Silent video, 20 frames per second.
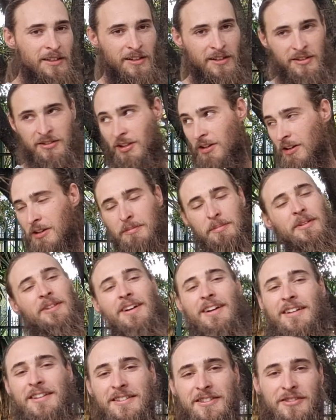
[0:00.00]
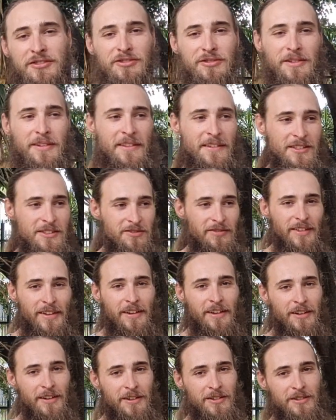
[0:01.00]
So I hope you guys enjoyed this
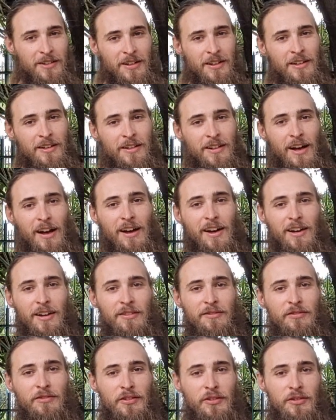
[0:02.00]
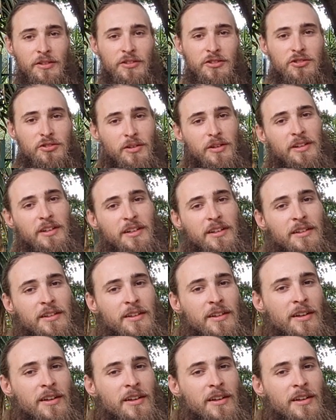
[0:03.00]
video. If you enjoyed it,